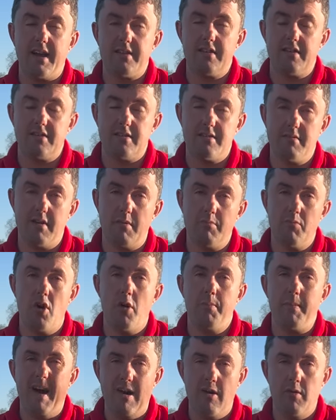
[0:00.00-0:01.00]
There's a more
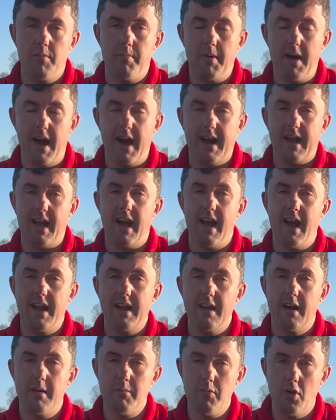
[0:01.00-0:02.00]
power pack and
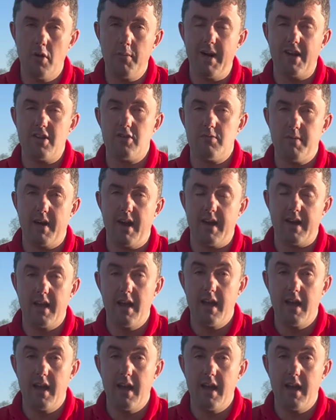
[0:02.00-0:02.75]
a more match pack.